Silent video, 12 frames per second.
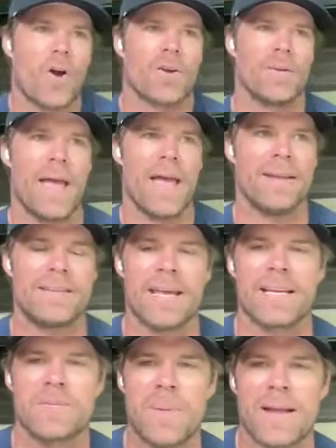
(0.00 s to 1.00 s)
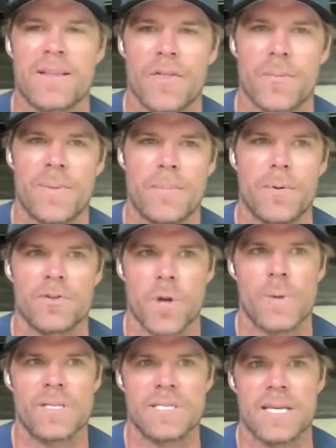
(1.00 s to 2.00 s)
hard, and to expect other people to
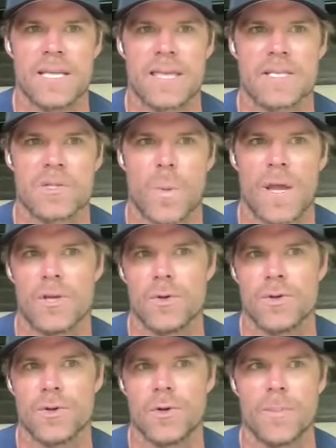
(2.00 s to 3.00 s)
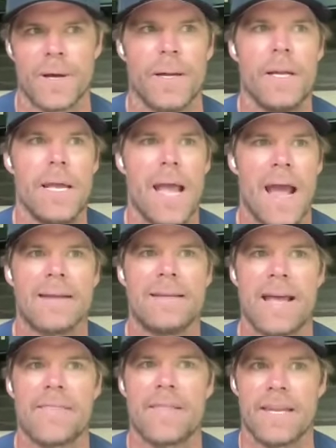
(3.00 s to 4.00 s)
always see things the way you do. But at
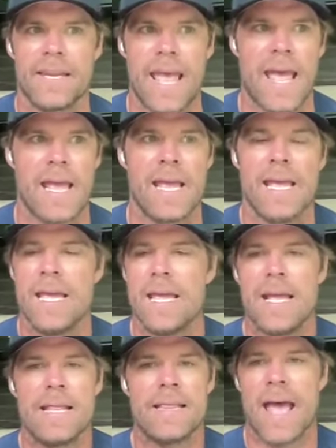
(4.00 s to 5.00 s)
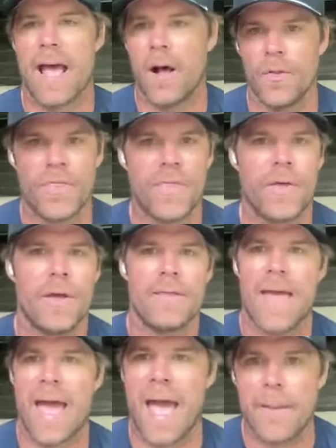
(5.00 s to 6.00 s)
the end of the day, the health,
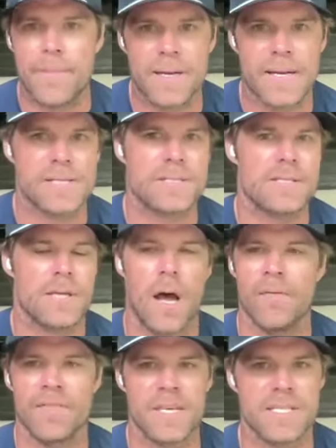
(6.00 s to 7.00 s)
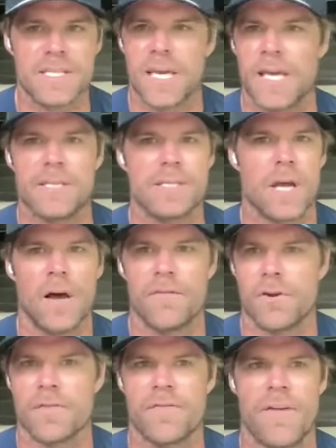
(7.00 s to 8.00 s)
the happiness of these kids,
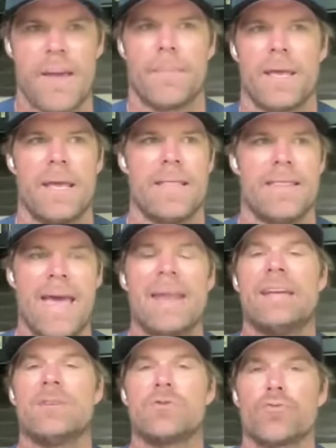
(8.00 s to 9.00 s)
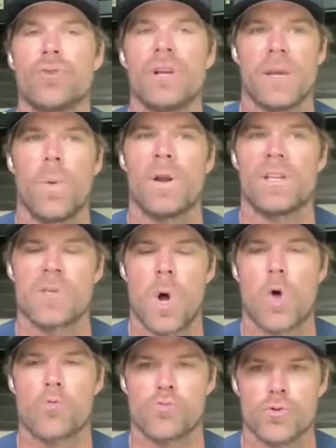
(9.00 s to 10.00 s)
of your family, that is really what it's
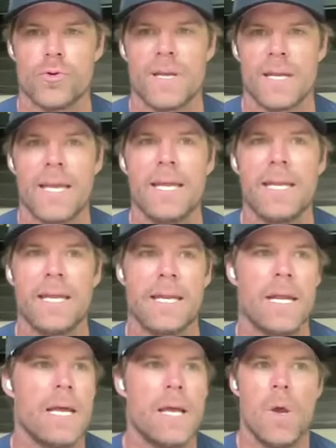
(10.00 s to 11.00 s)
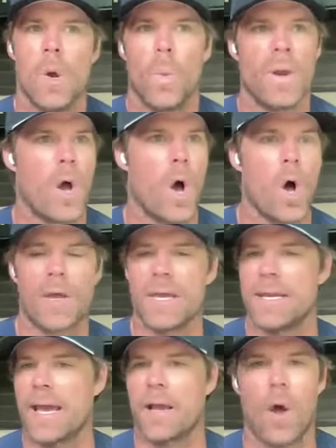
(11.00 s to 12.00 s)
all rooted in. And we all
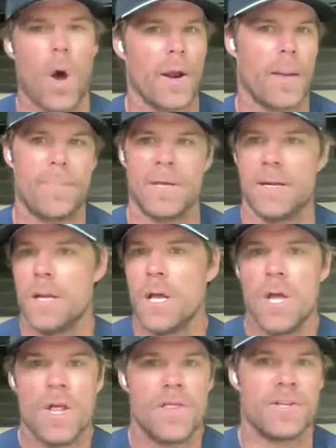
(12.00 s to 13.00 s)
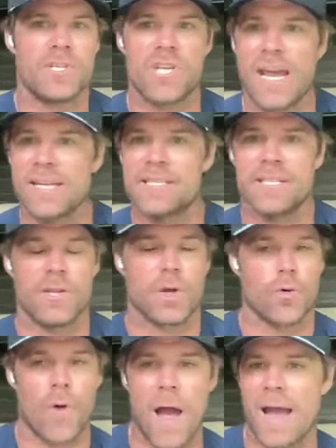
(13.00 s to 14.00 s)
could get caught up in the chase and the
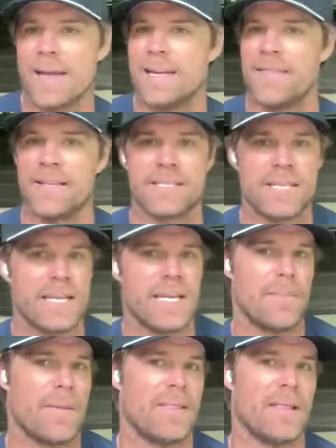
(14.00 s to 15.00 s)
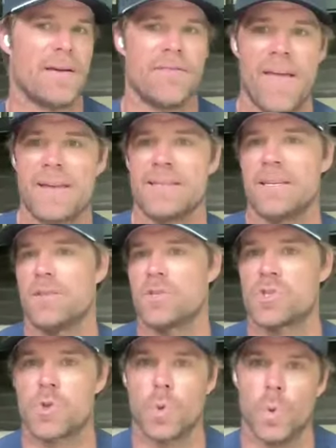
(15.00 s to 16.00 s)
grind and the team and the event and the
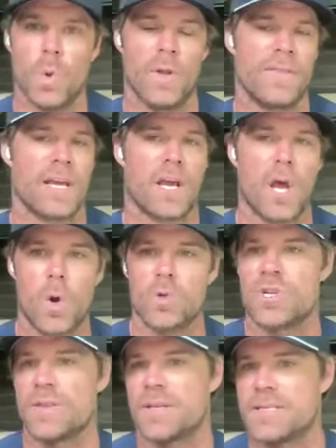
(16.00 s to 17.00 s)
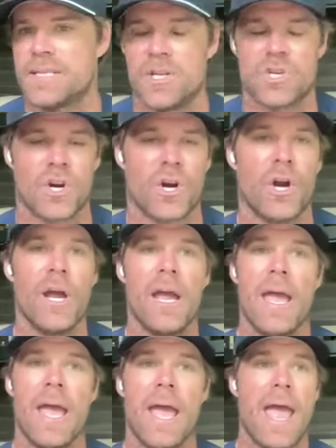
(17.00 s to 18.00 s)
school and the coach and the teacher.
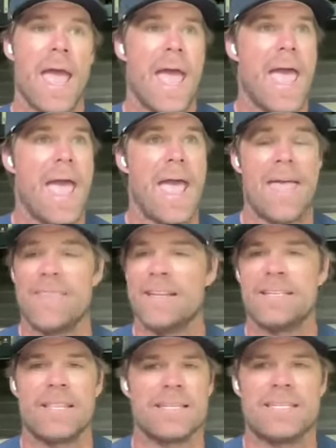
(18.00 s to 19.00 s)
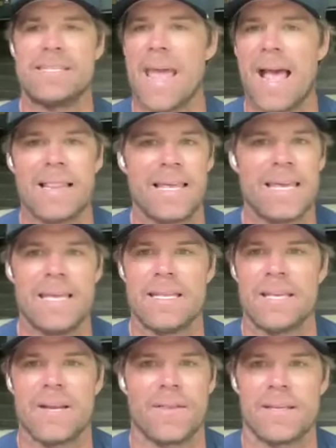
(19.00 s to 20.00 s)
And the daily,
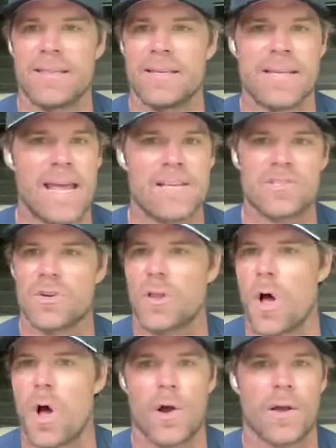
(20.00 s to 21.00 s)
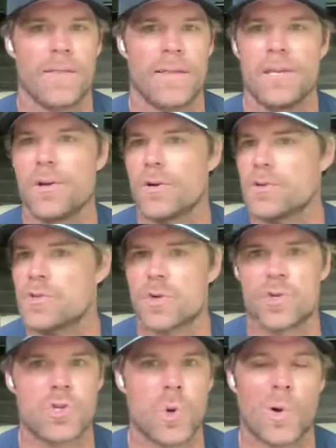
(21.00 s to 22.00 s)
the days are long and the years
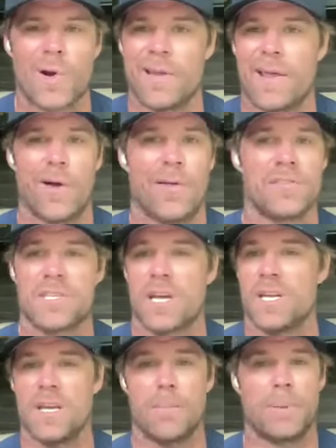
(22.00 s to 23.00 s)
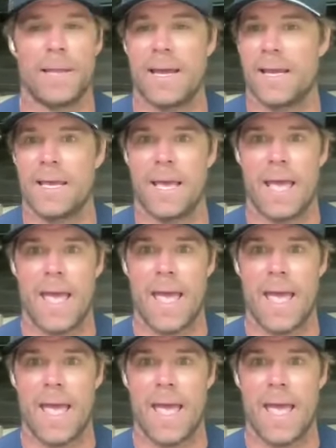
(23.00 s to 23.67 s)
are short. And then all of a sudden you blink